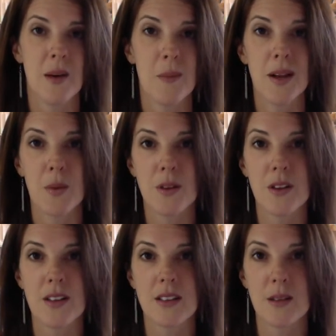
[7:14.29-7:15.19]
but it will
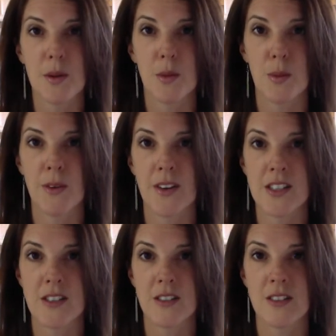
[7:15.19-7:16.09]
look a little bit more
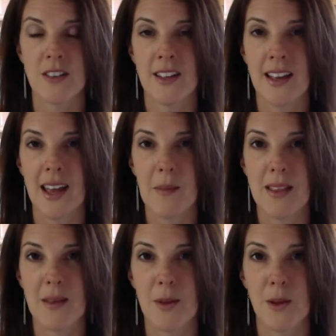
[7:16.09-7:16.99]
professional and
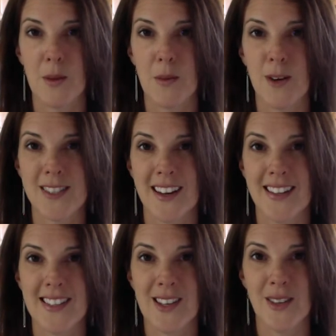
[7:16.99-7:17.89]
make them a little bit more
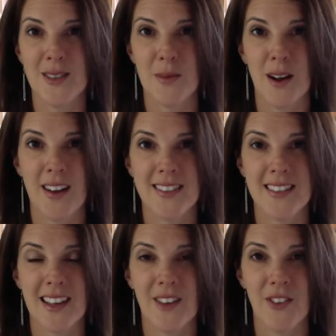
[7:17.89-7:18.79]
excited to use the products
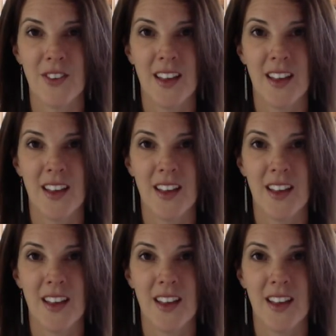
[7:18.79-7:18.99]
if